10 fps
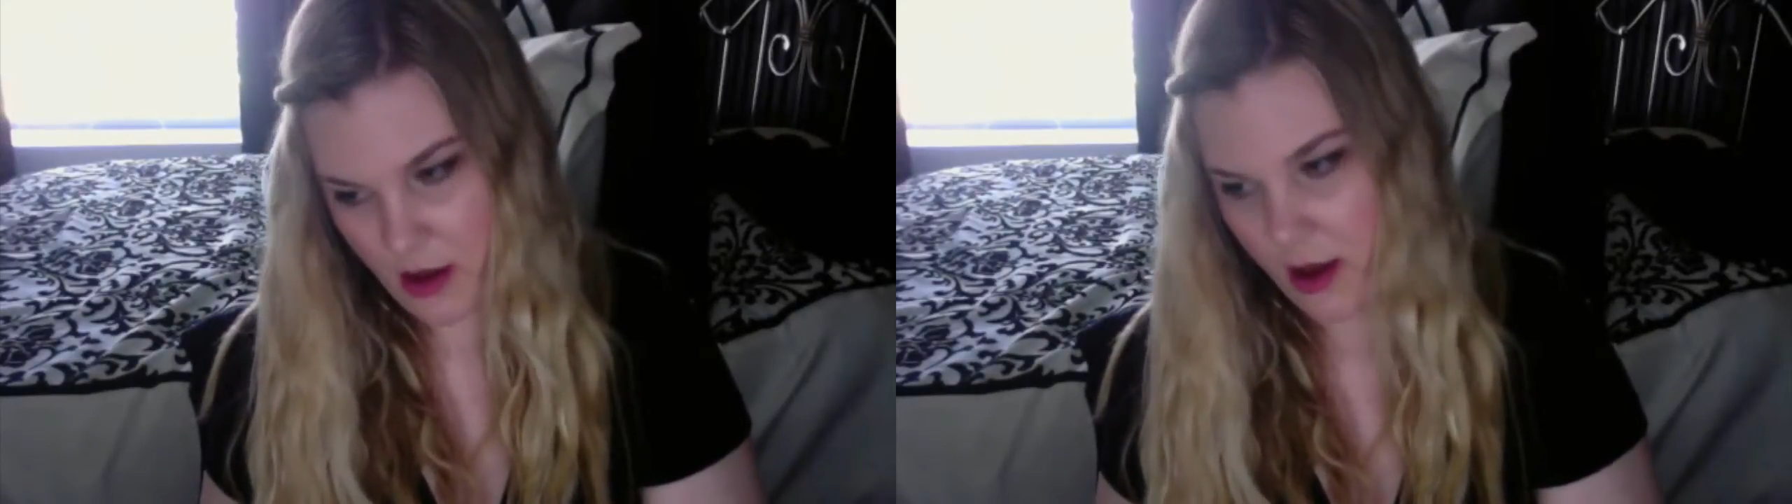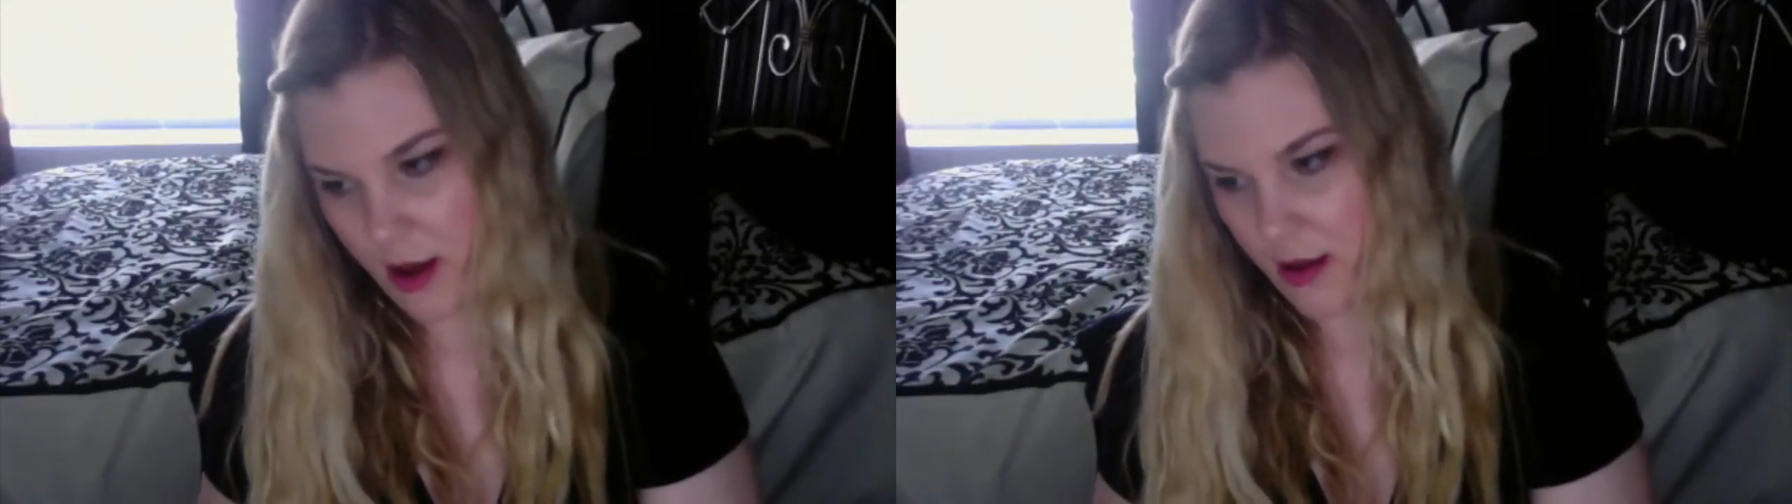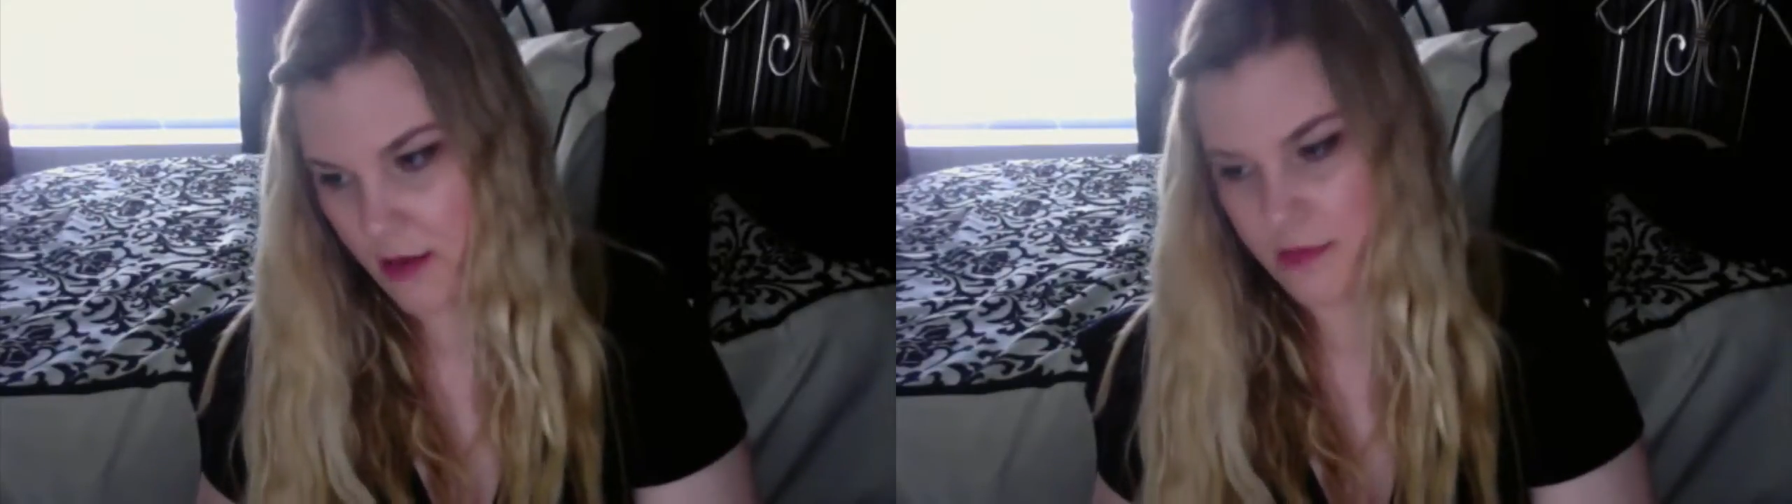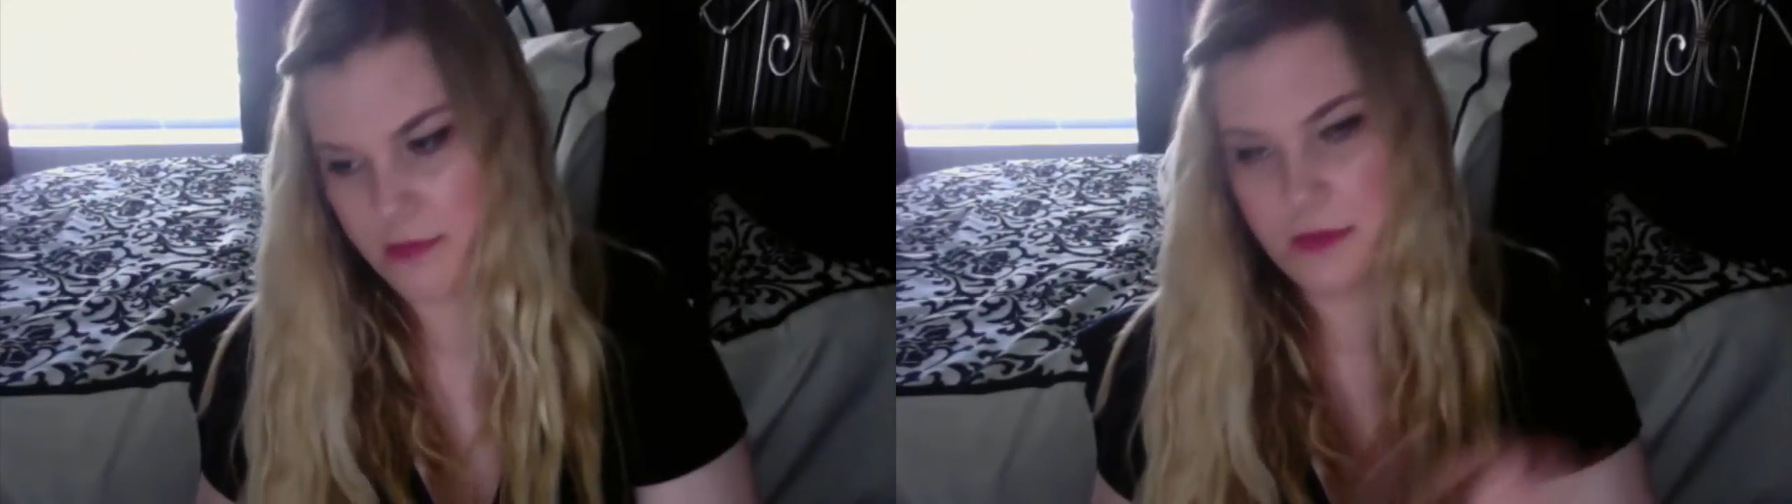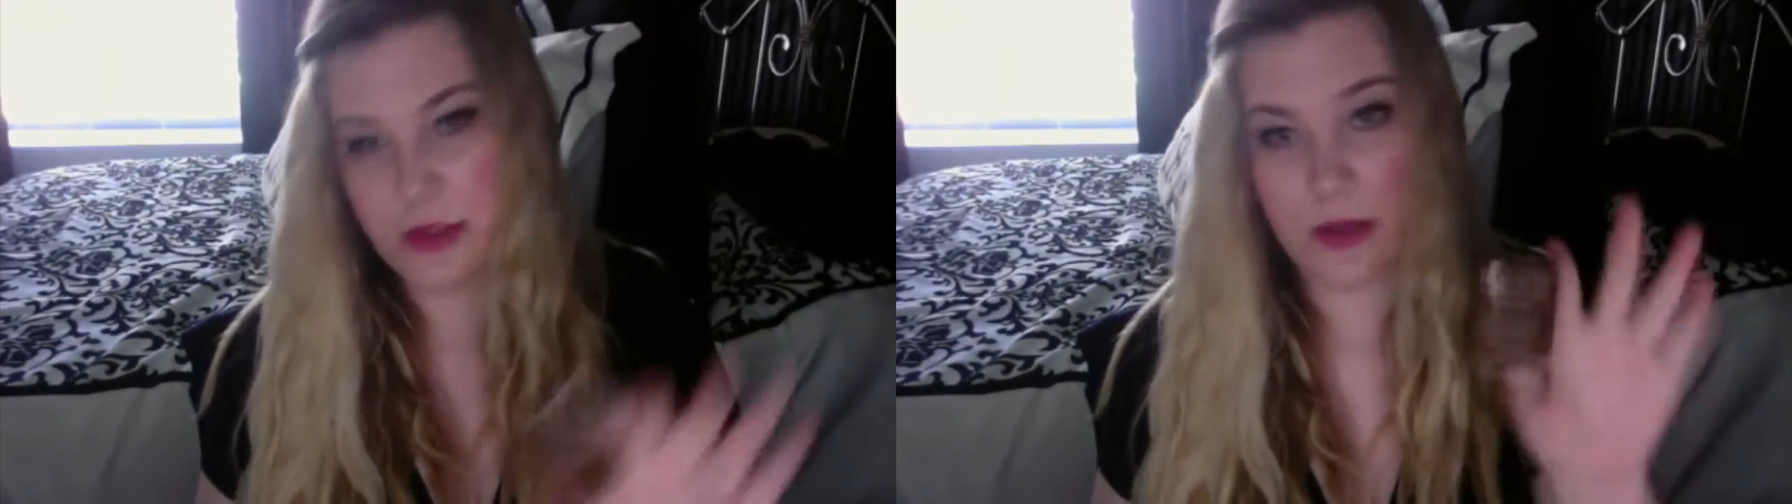Um,
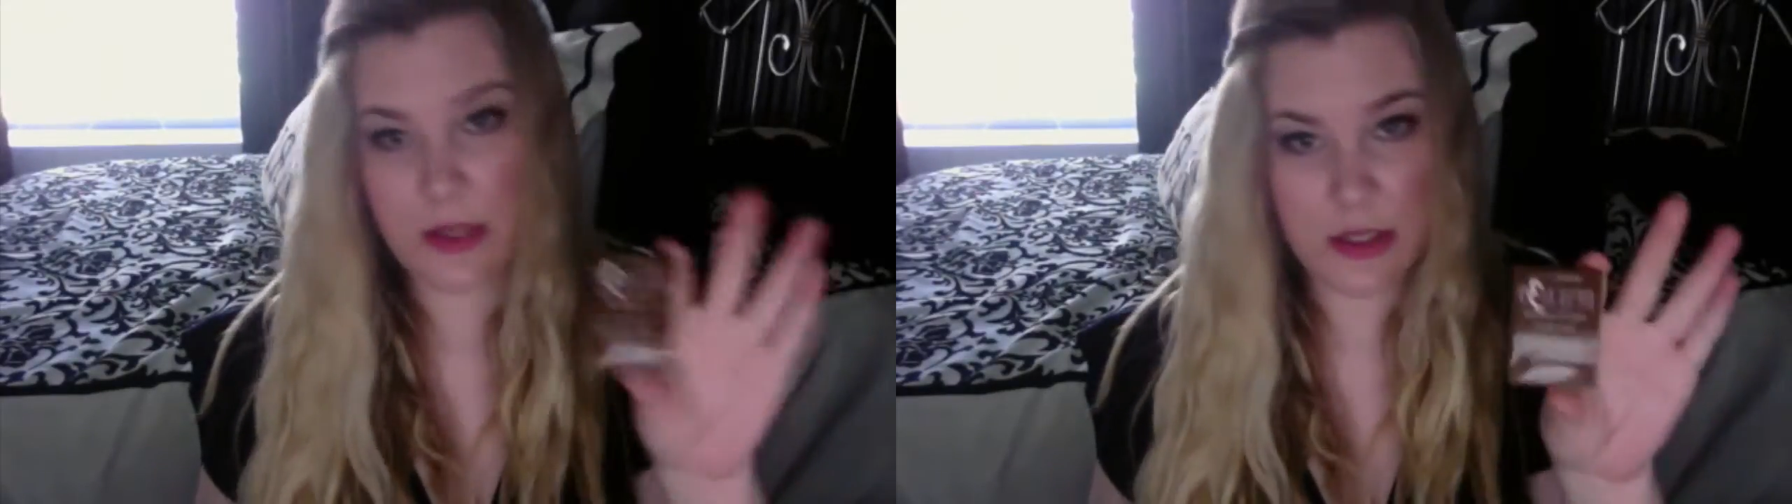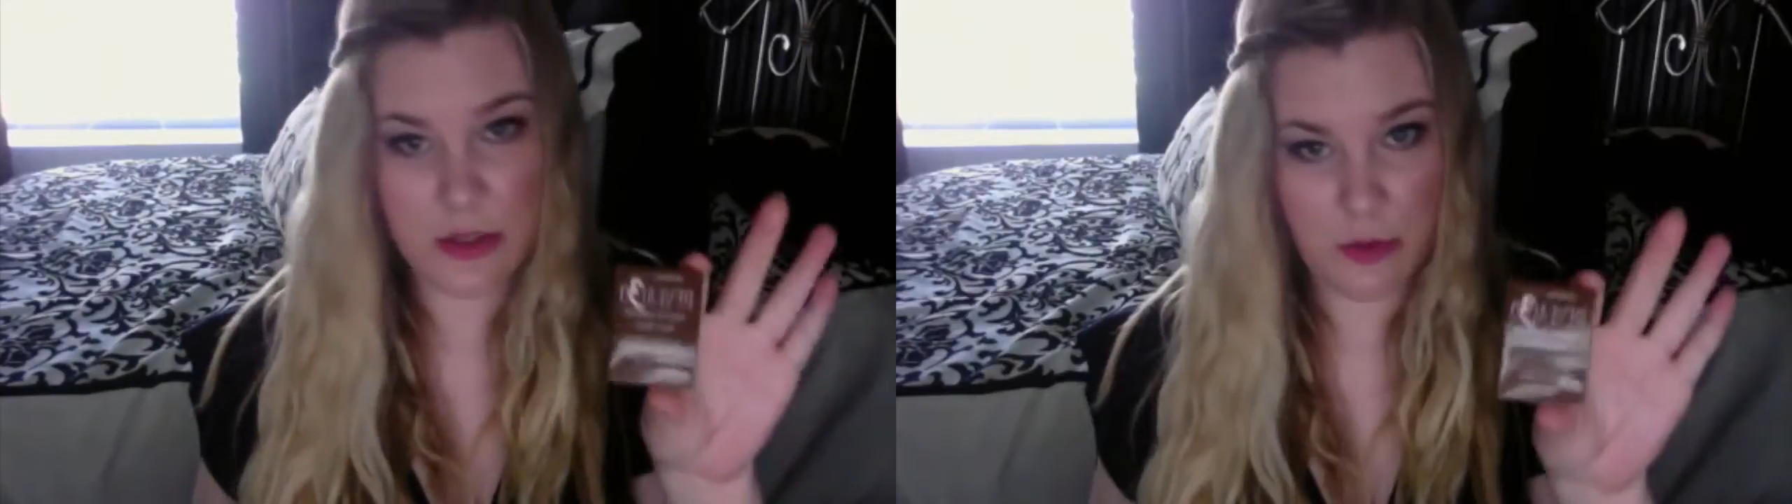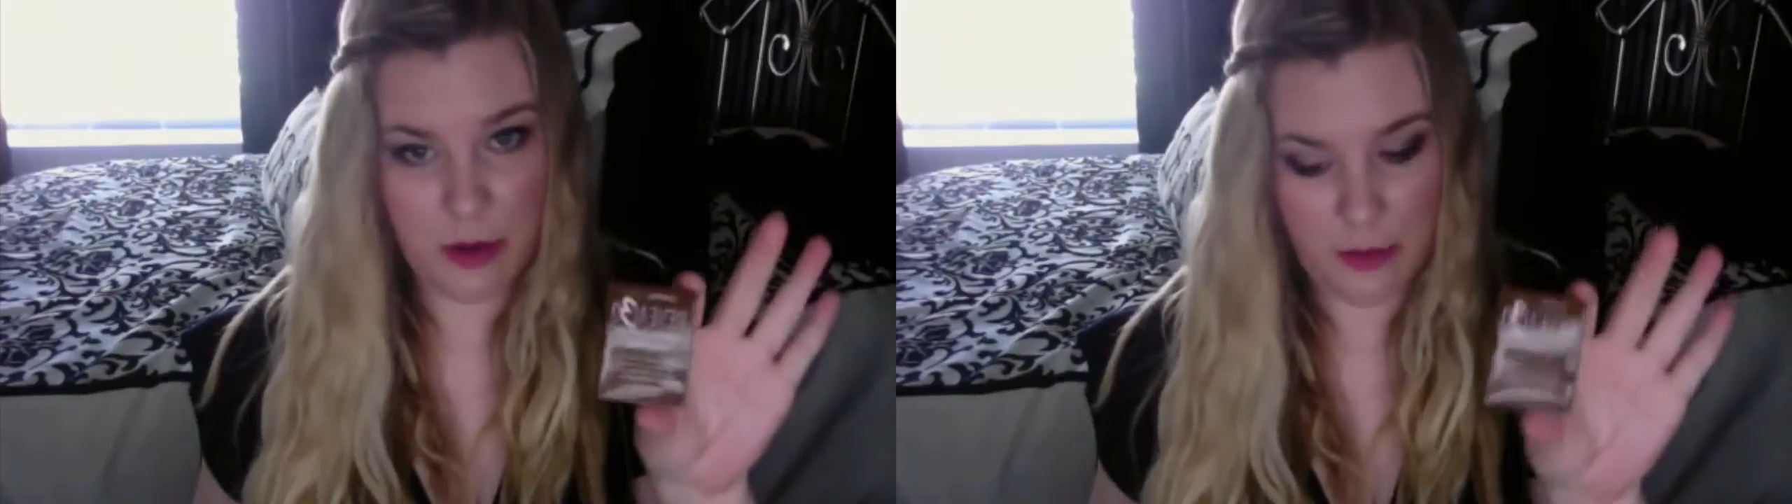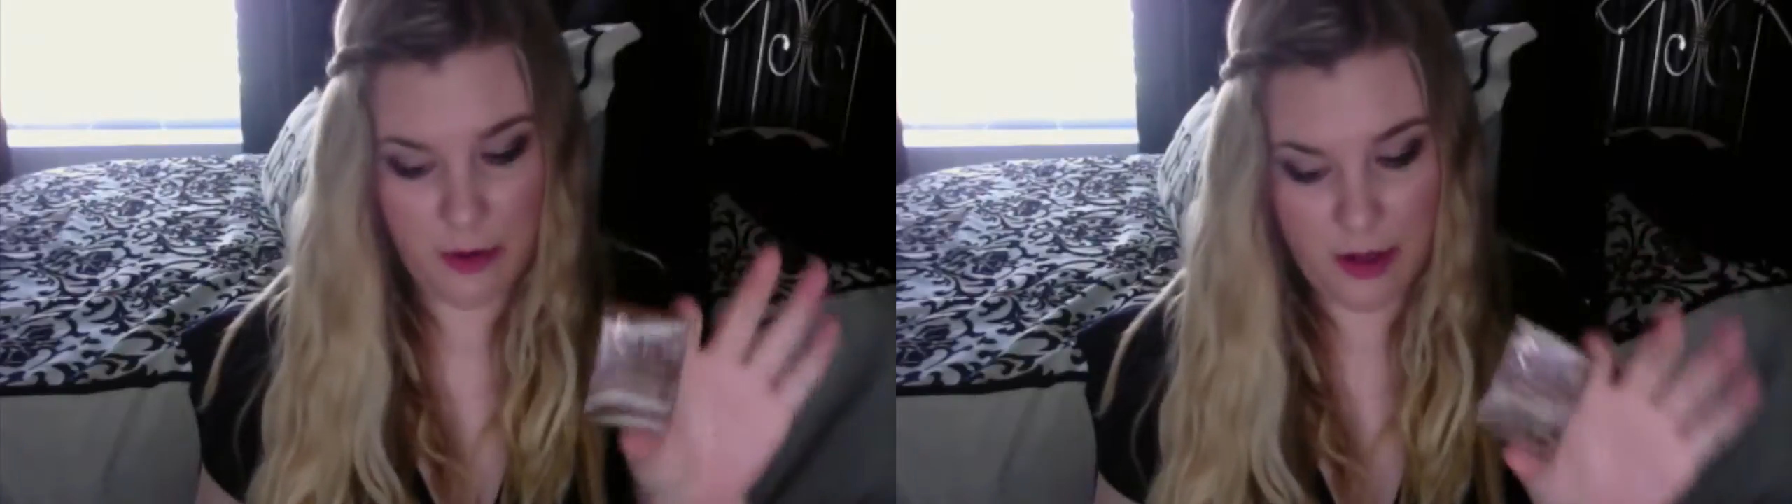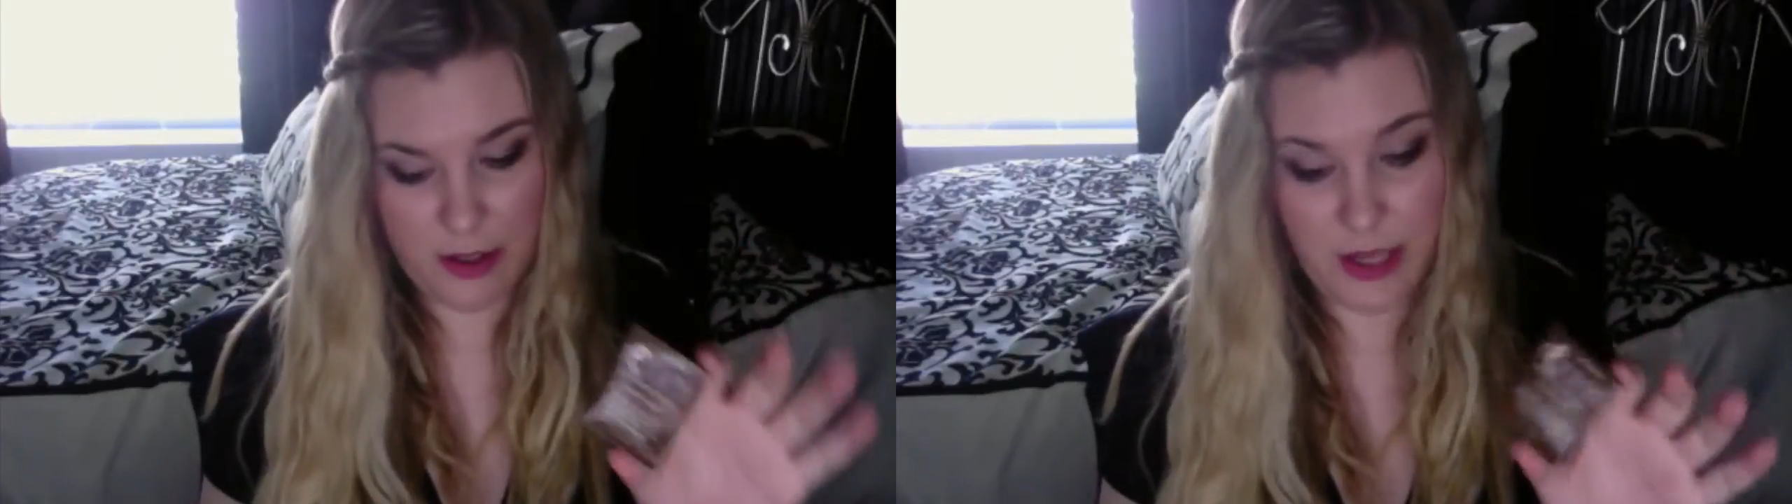so this is one of the
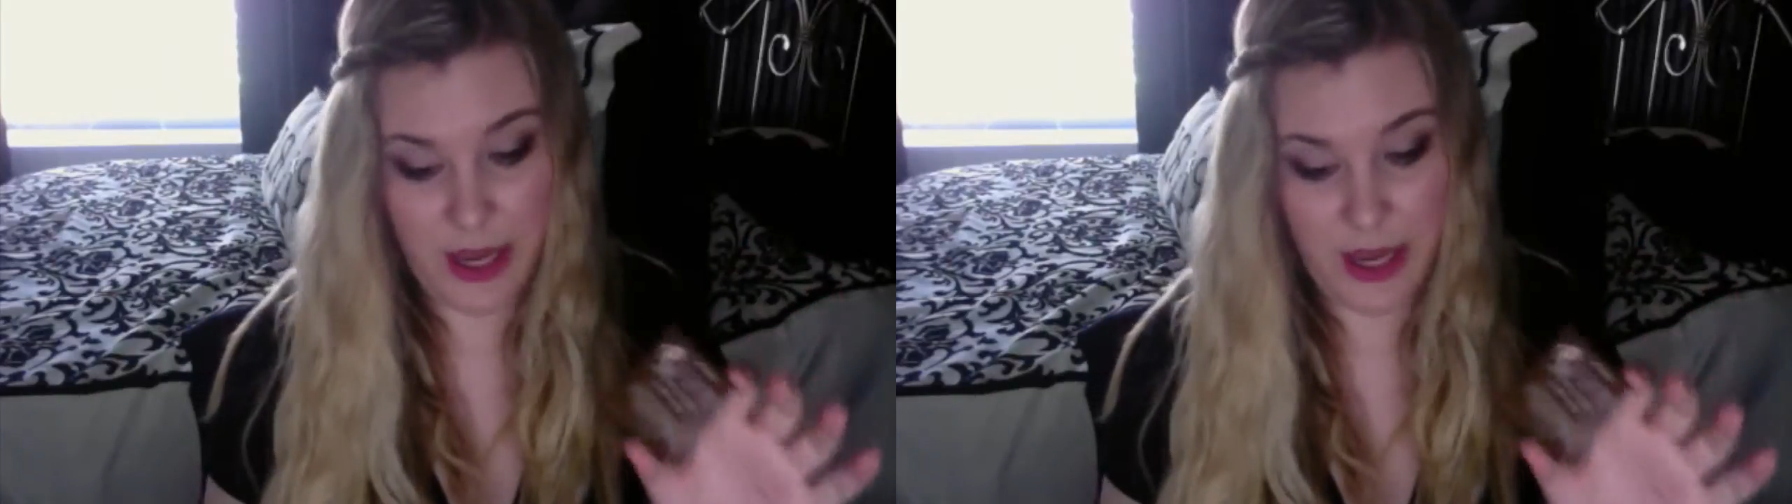products